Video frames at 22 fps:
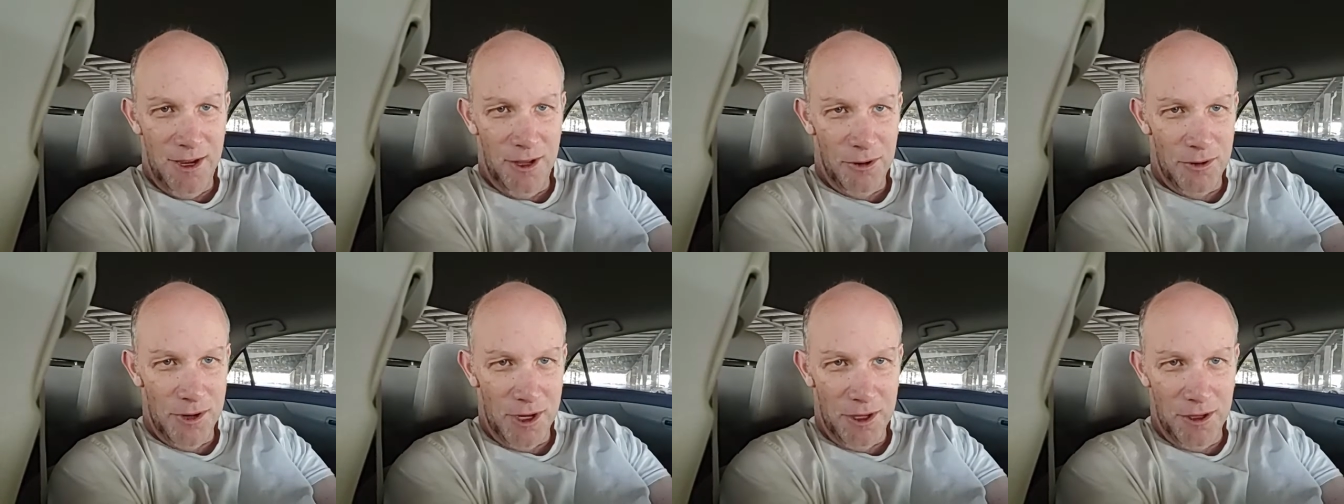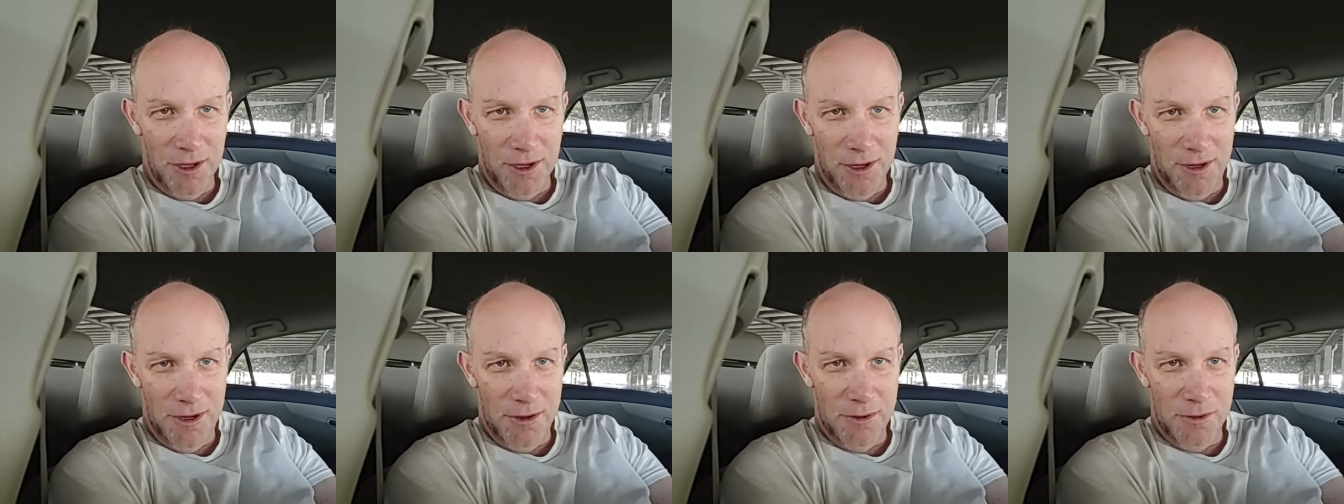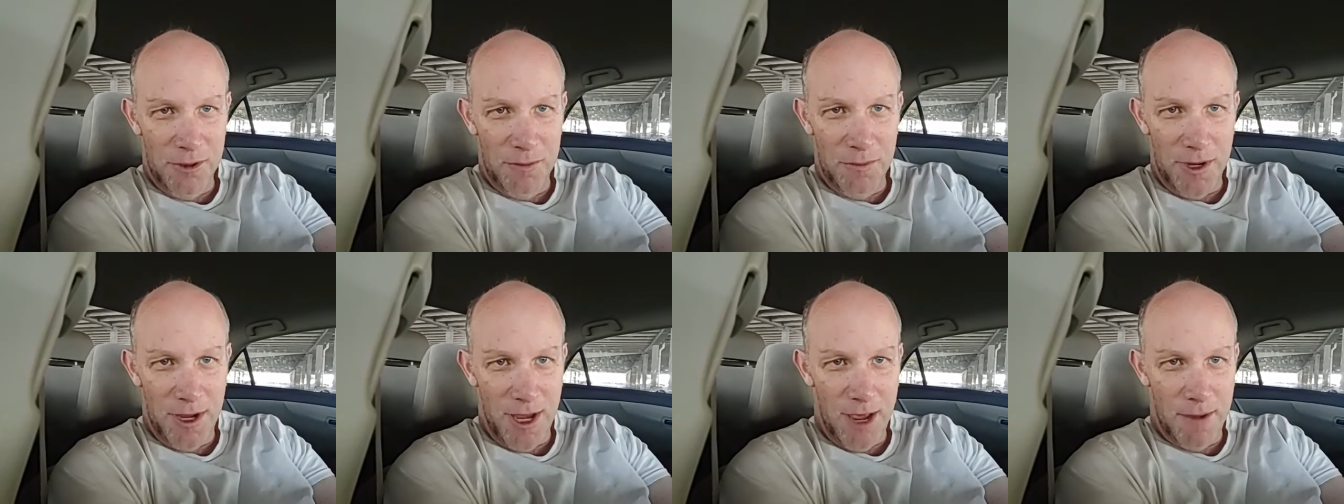Hillary Clinton and
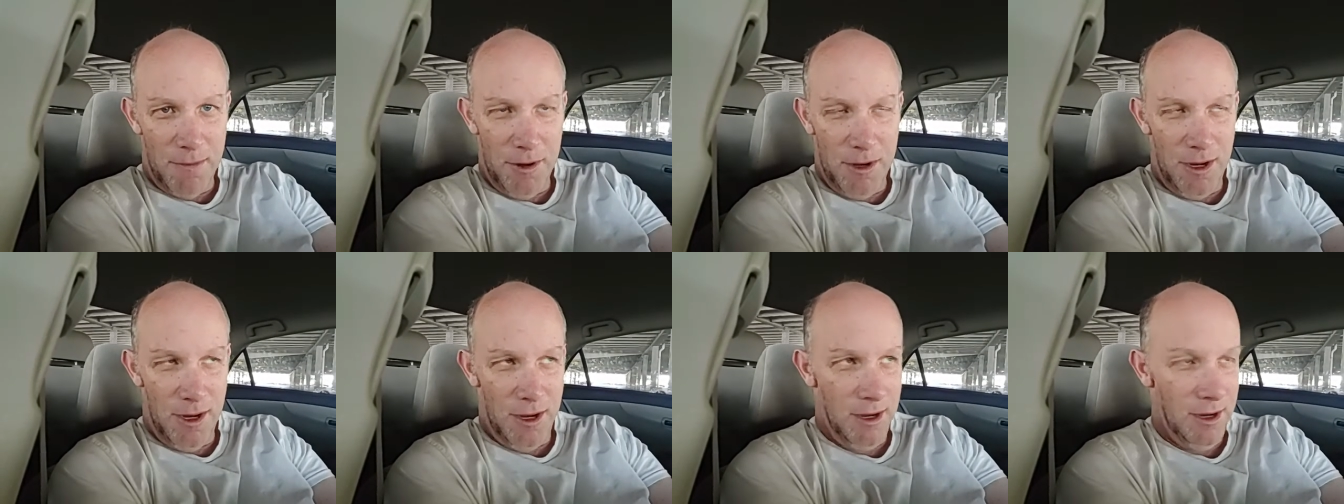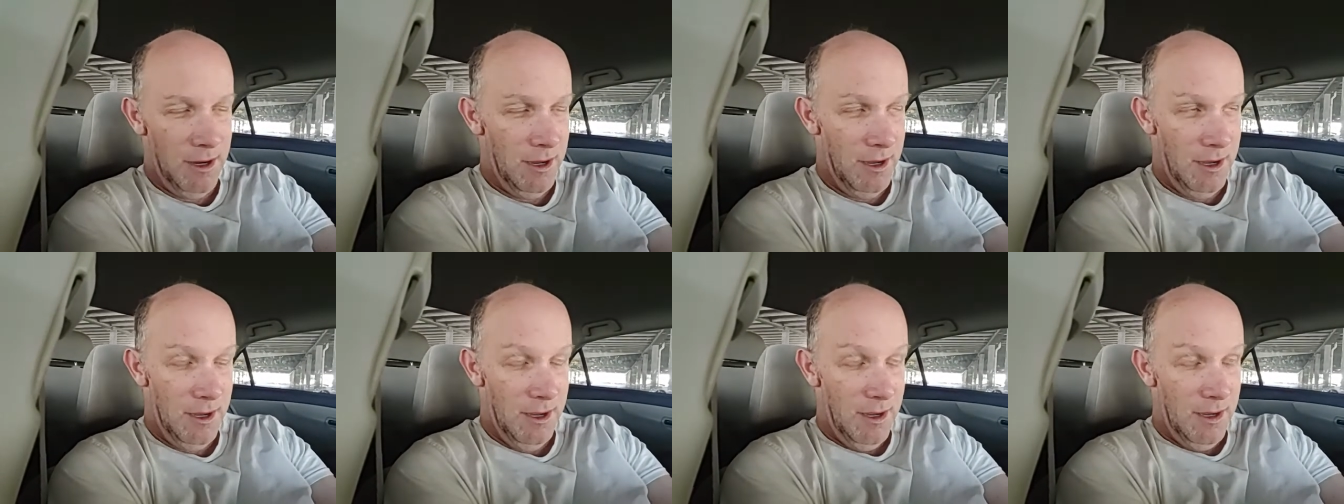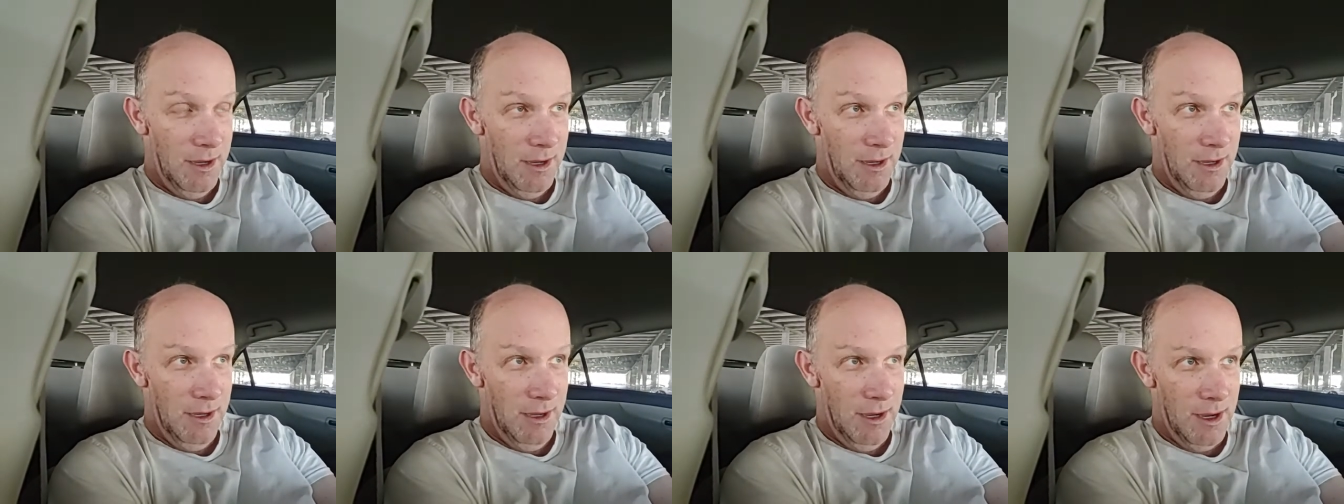Uma Abedin,
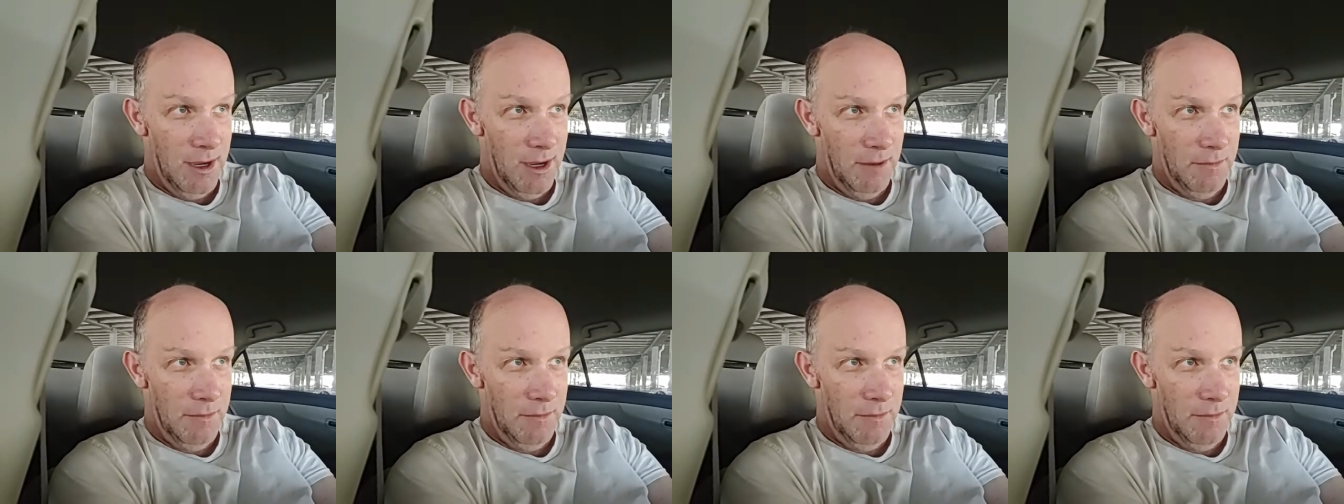yeah,